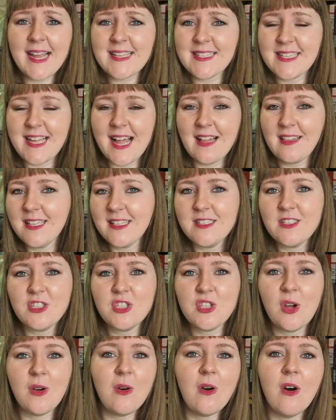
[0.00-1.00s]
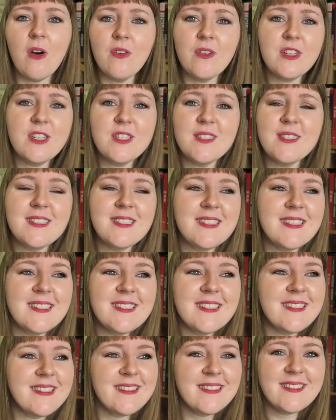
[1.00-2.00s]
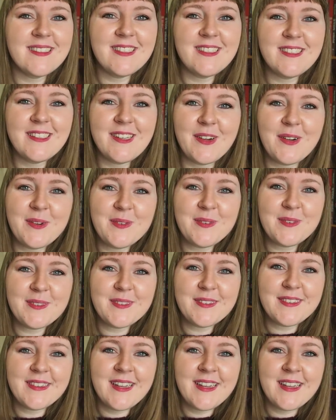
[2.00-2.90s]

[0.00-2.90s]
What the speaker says: XL and so on. Just don't.